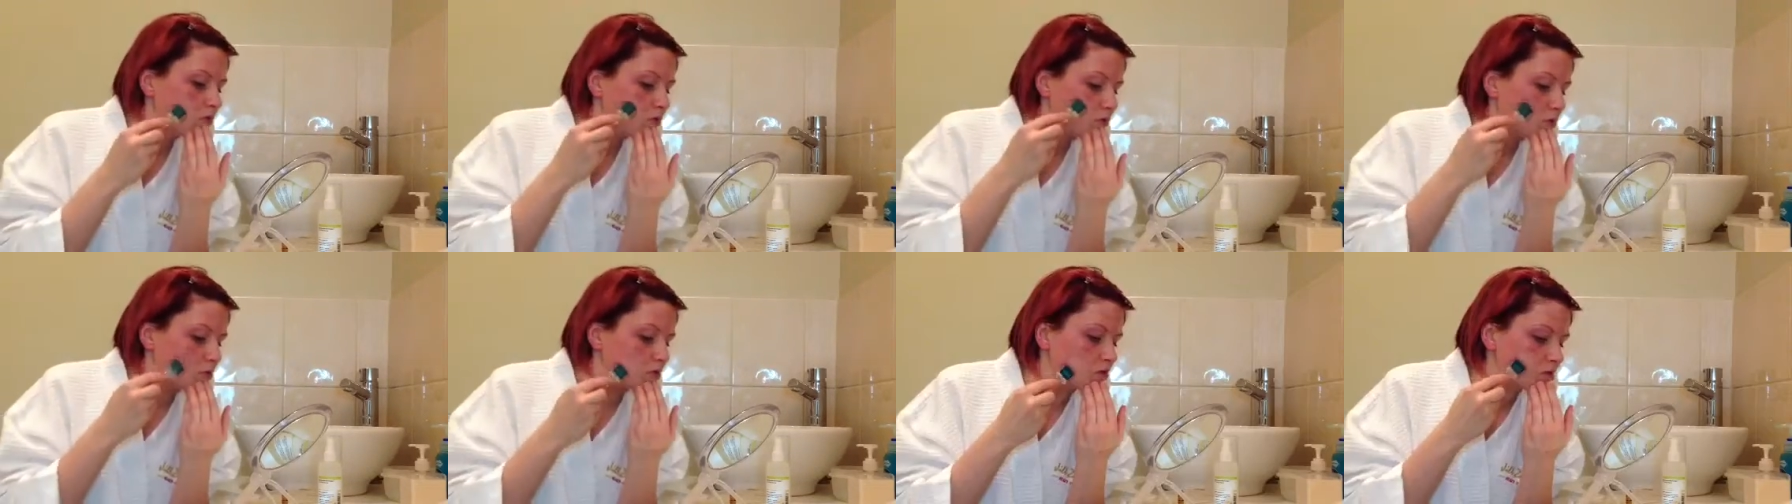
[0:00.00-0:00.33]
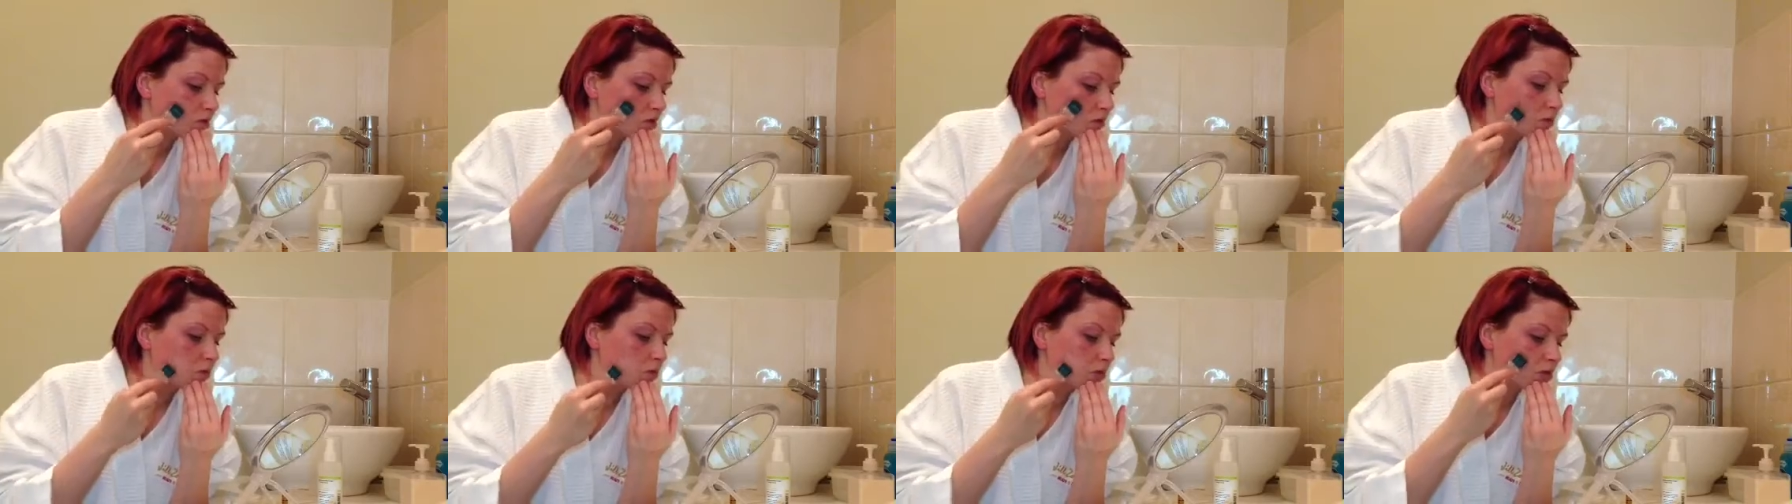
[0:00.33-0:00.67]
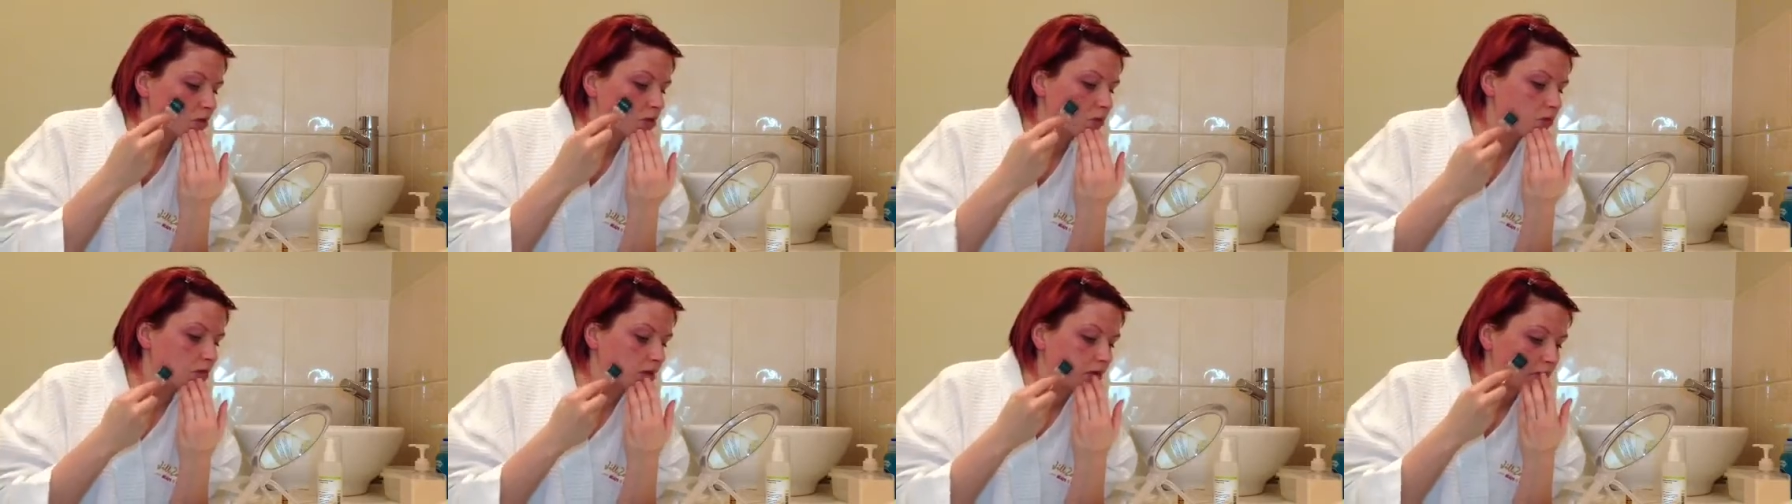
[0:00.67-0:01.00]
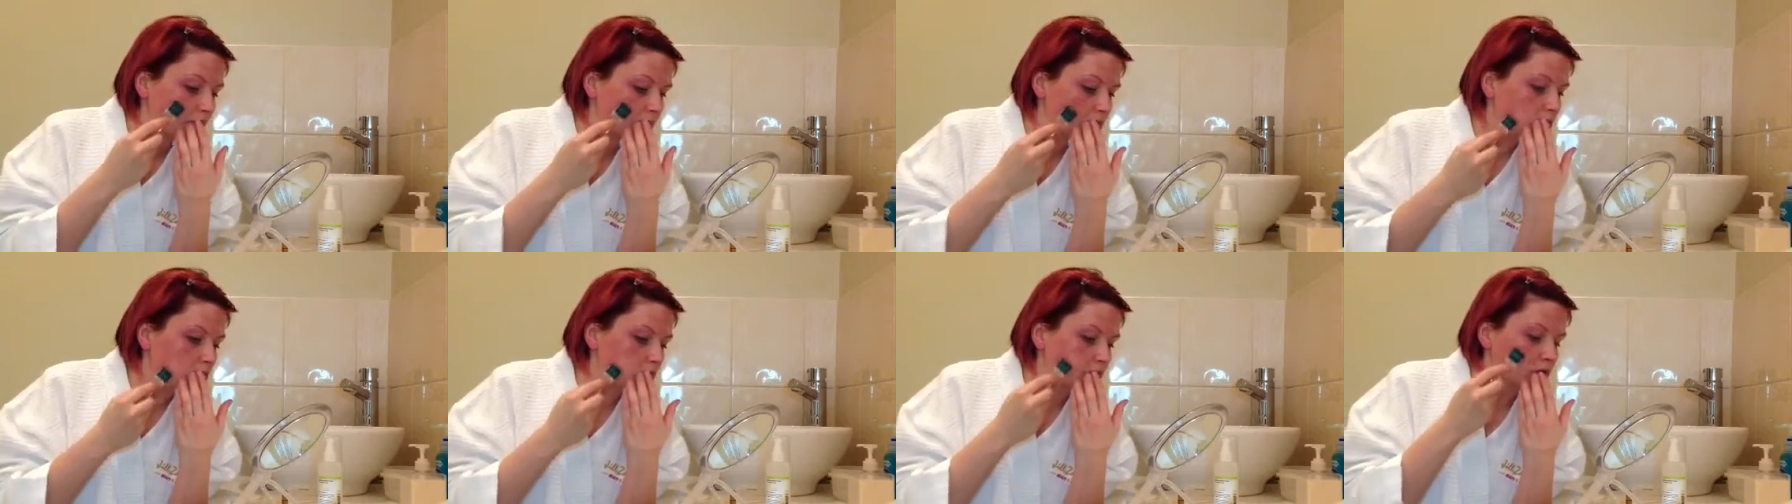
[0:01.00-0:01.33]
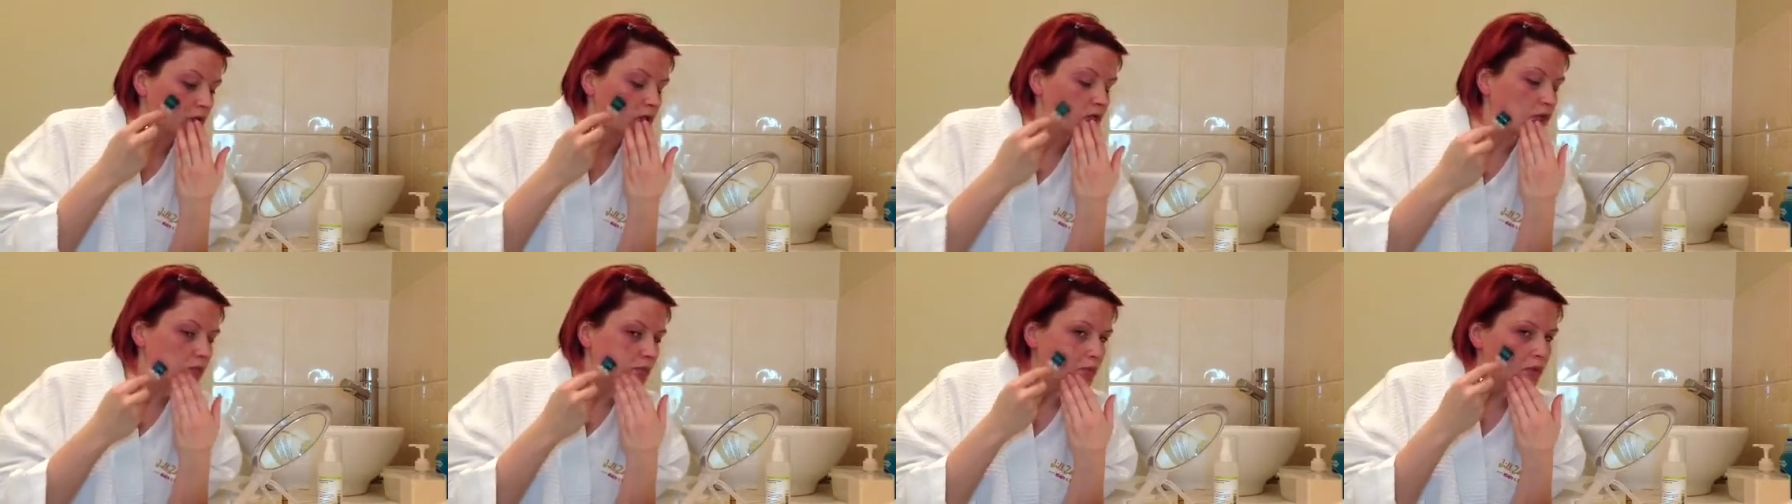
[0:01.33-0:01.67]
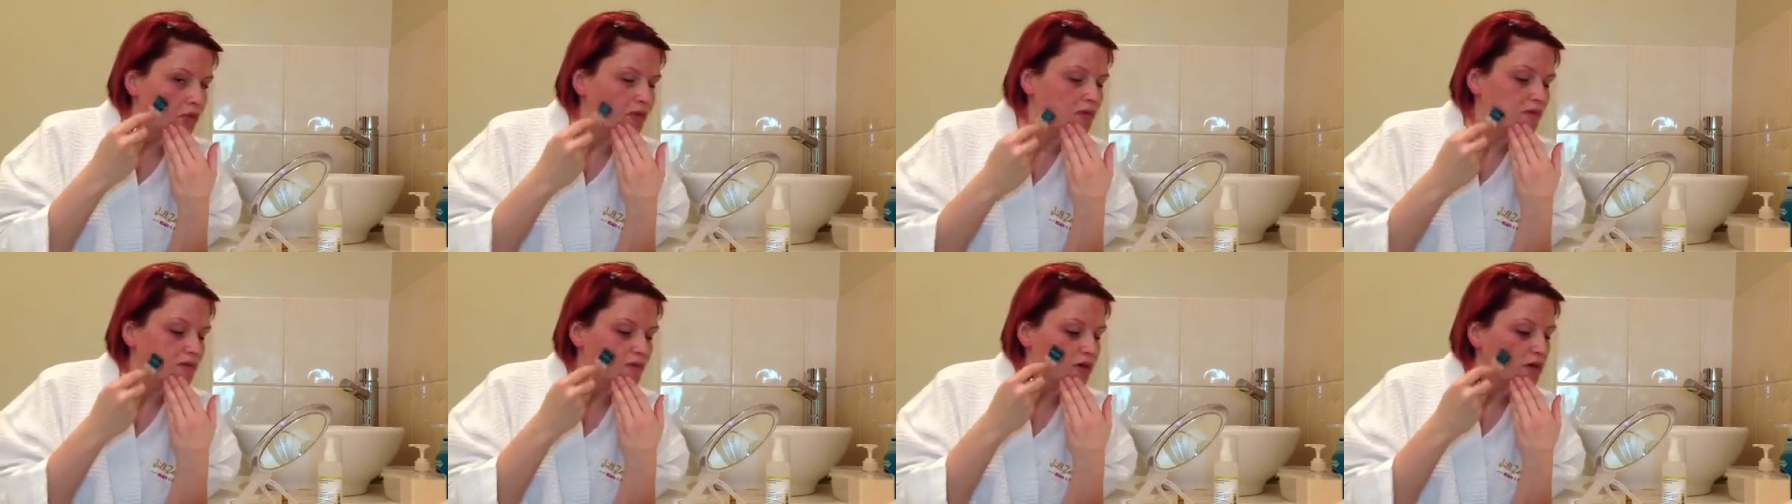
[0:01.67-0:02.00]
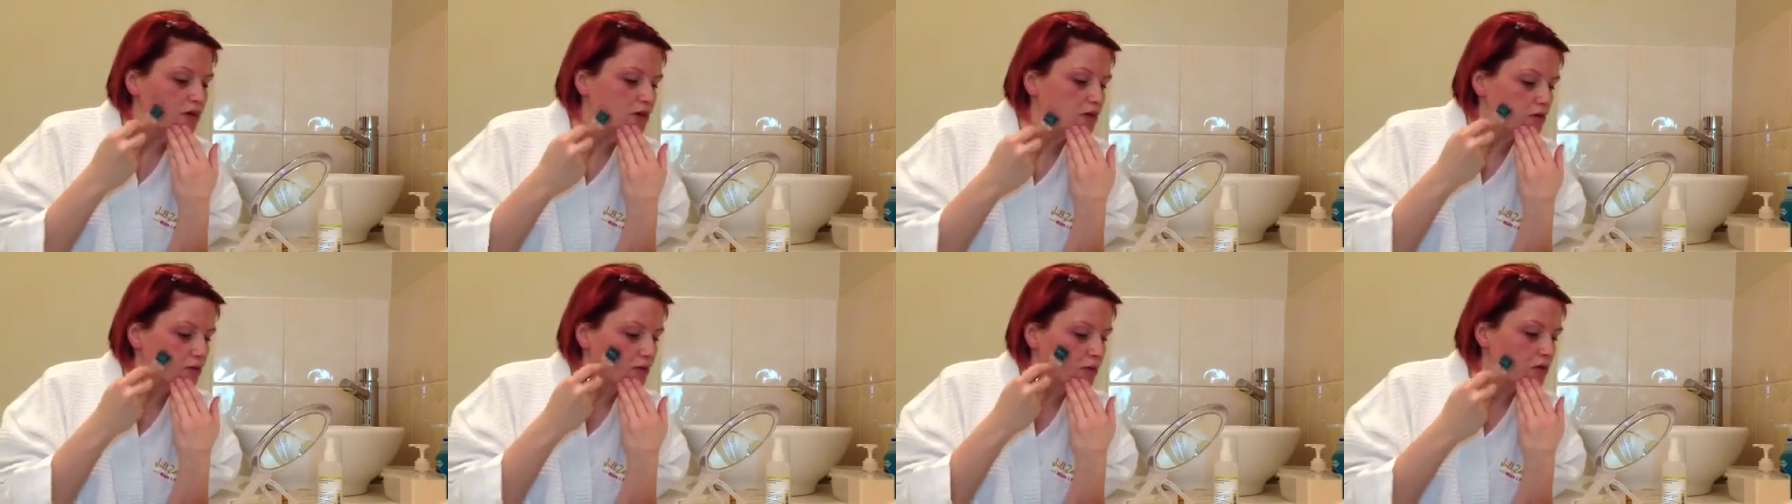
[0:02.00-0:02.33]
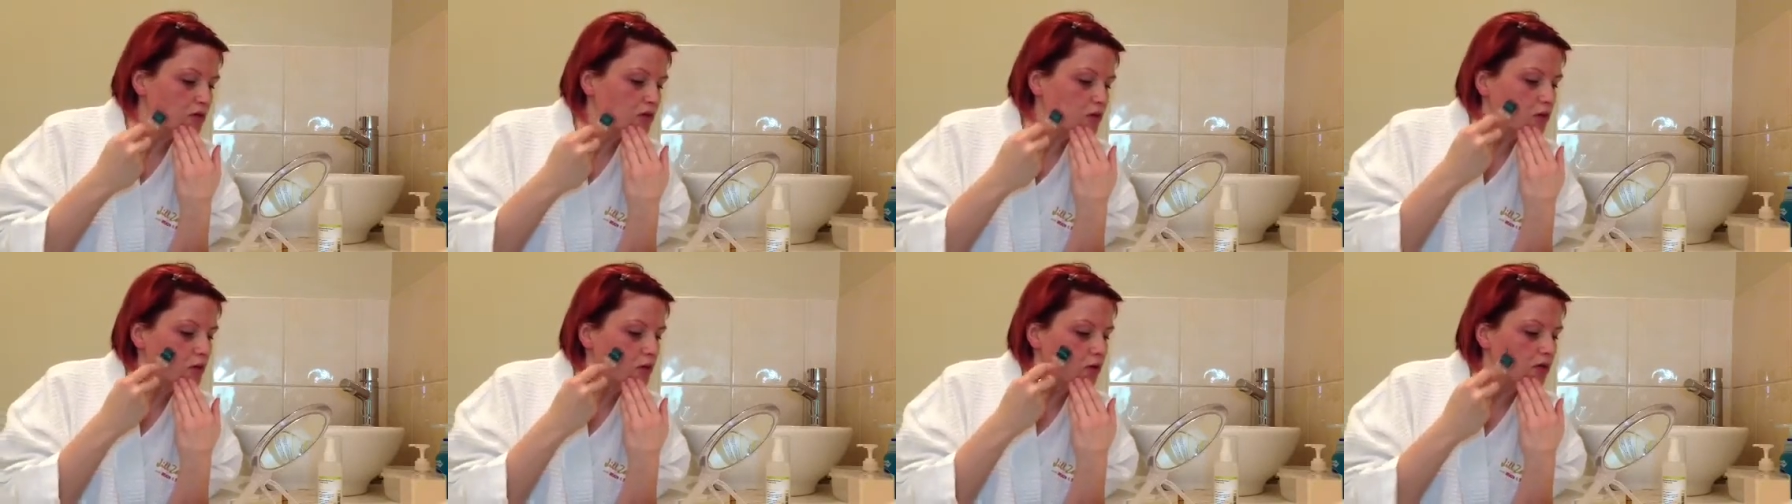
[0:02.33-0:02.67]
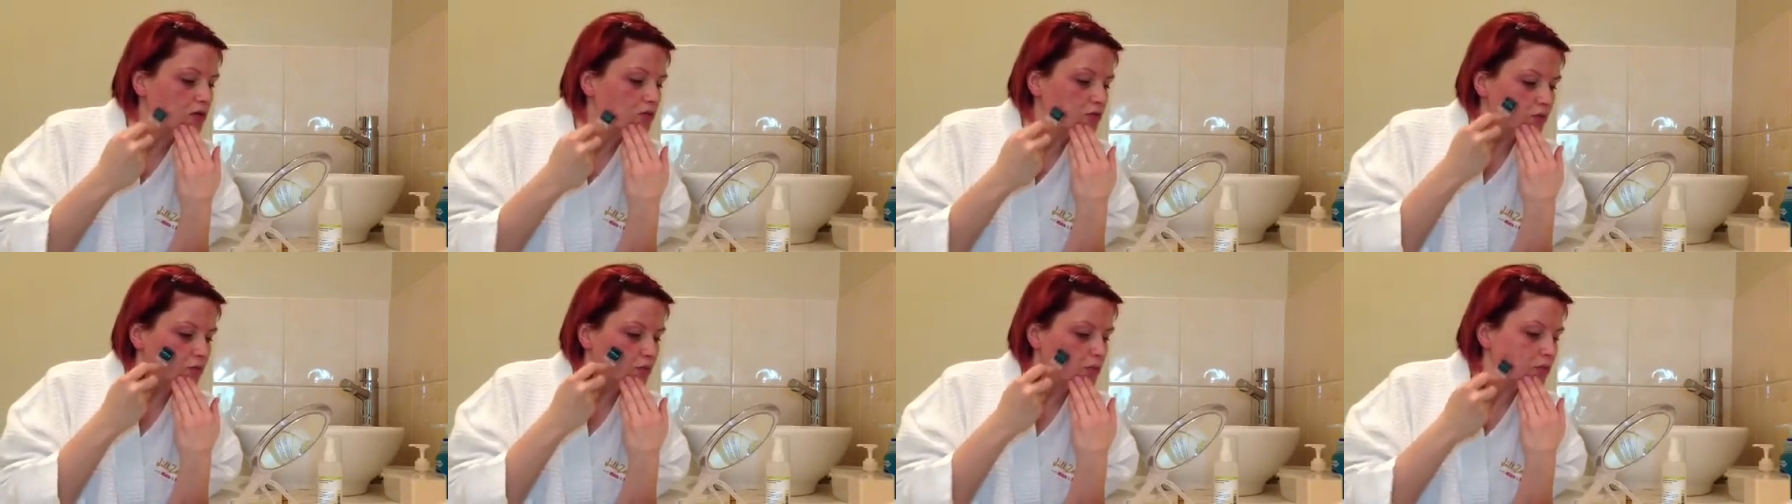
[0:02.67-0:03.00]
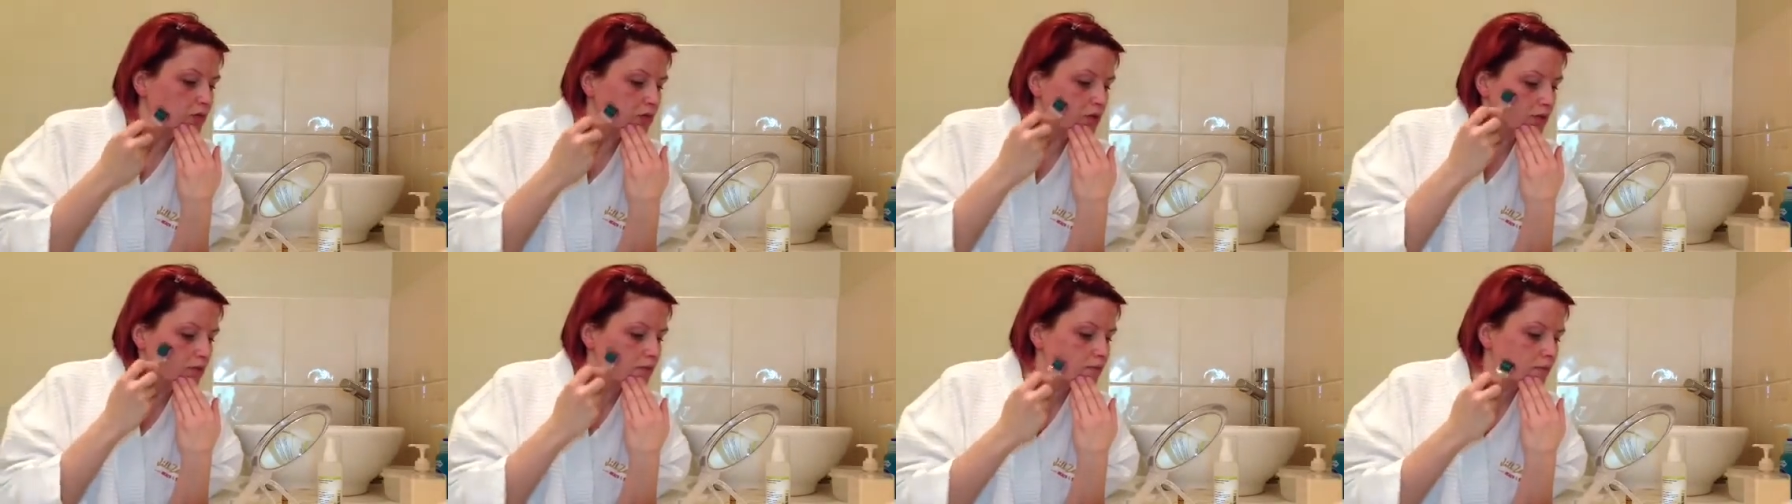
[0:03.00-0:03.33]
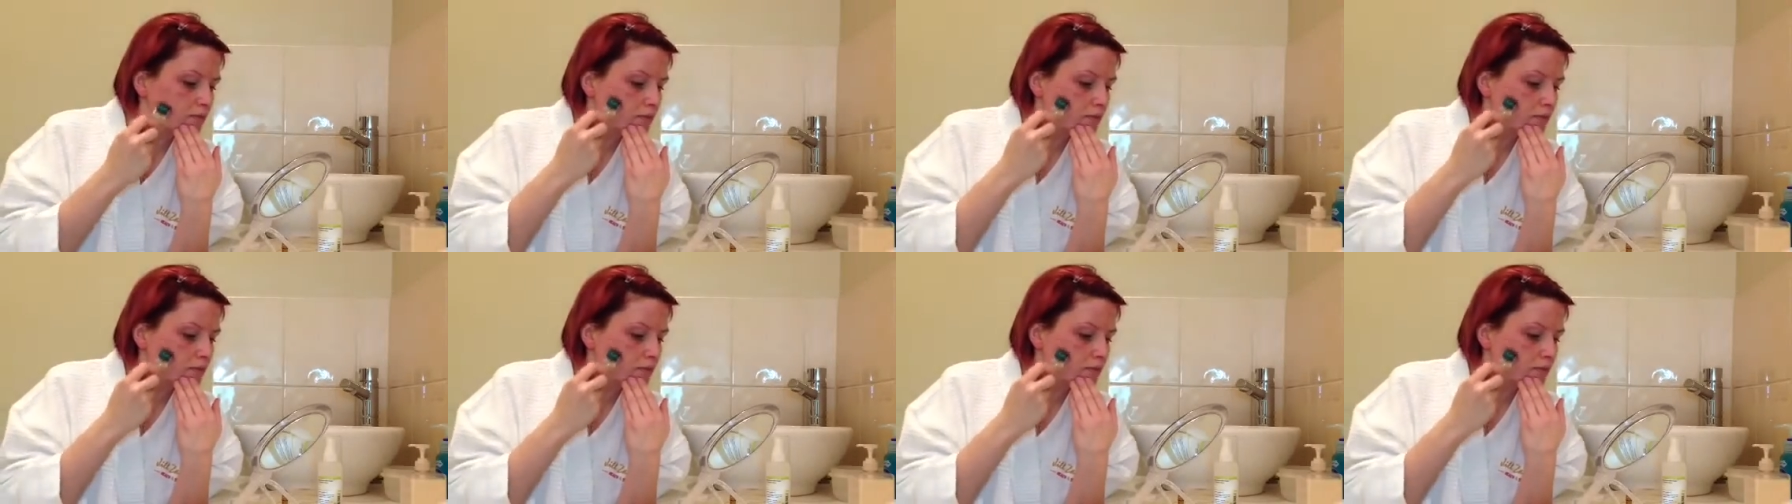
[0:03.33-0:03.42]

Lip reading: which sometimes happens with a 0.5, but not on everybody.